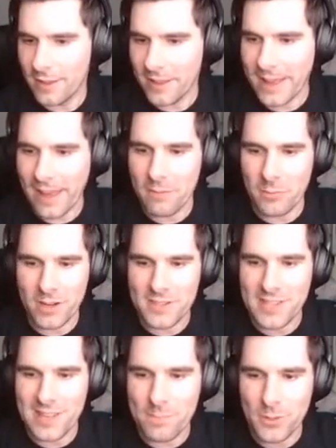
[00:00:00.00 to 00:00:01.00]
Like, when I
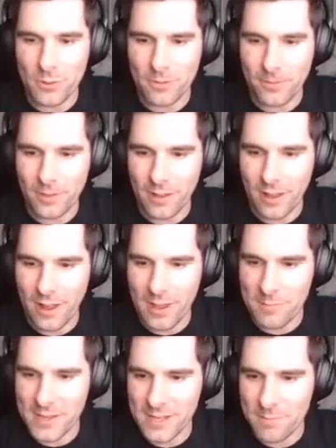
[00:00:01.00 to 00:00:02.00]
say beautiful,
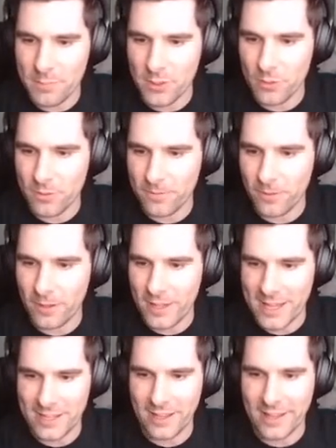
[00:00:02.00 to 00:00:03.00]
I mean beautiful
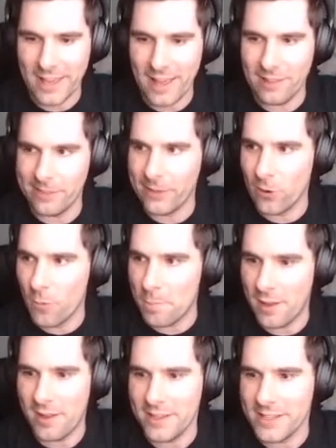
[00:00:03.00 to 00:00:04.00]
in like a low
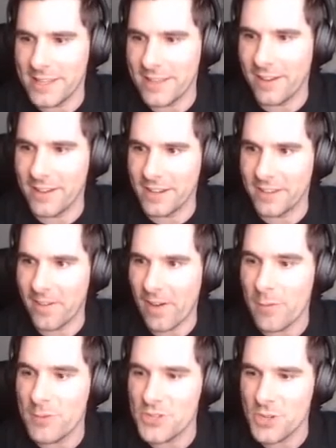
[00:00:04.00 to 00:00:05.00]
poly kind of
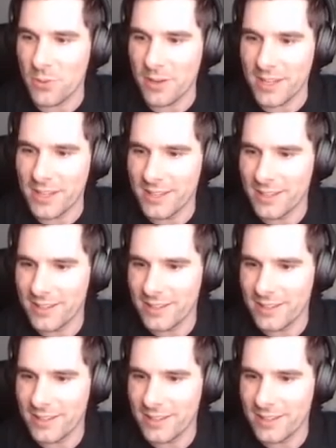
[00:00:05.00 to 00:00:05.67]
garbagey way.